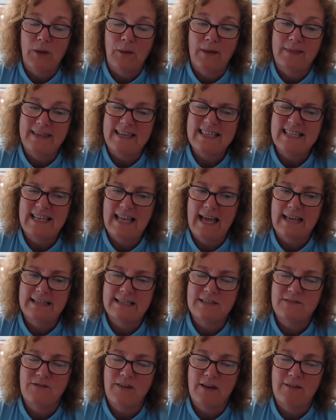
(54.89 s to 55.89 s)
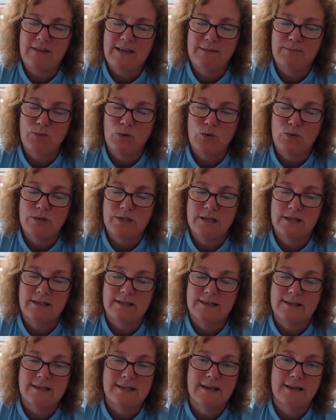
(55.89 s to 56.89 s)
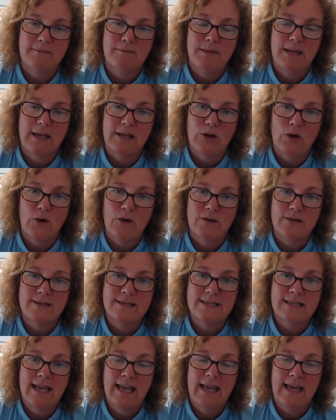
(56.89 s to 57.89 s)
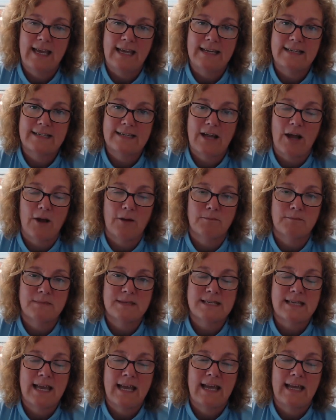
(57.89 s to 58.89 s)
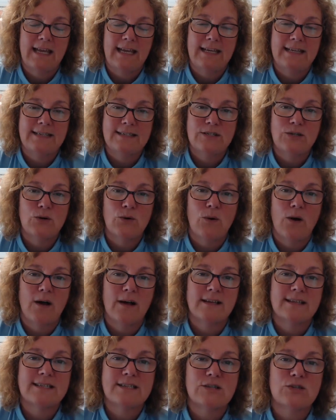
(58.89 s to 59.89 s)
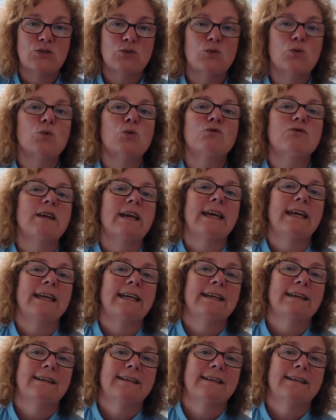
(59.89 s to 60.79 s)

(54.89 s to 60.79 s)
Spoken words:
And this ladder is very important because it comes into our story.